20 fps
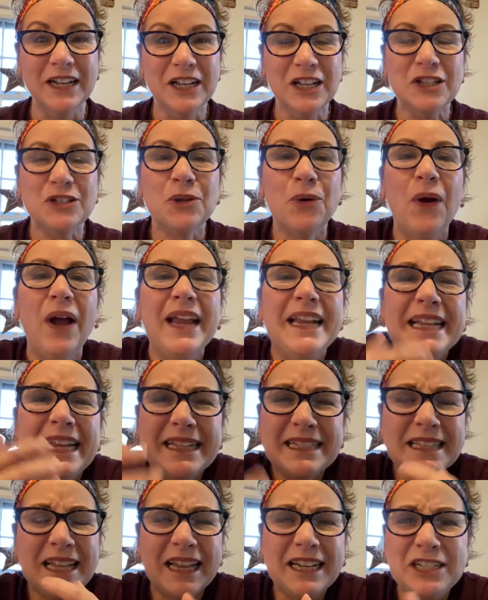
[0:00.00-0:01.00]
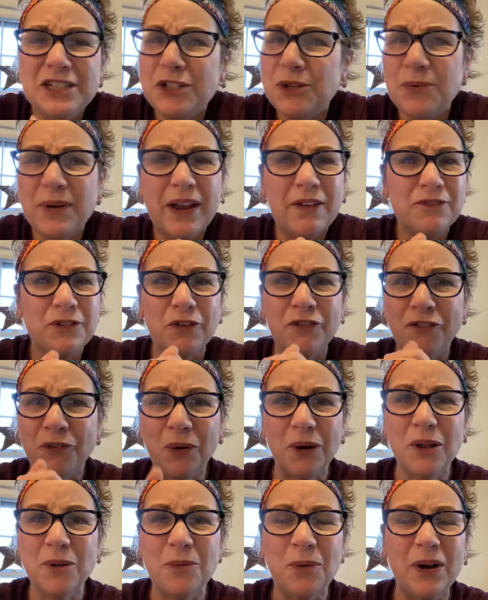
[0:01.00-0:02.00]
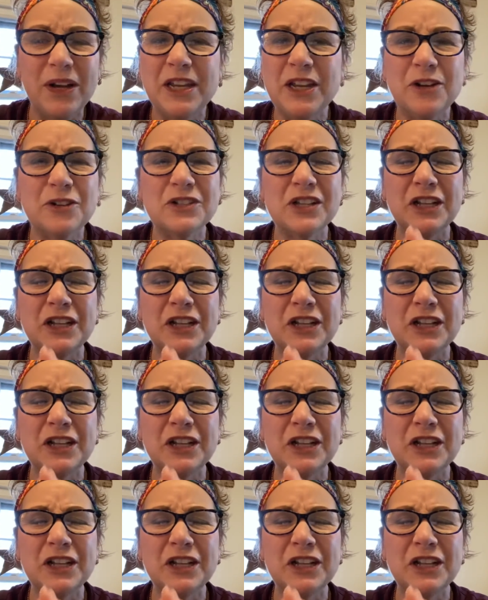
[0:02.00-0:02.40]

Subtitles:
So I guess I do, after 41 years,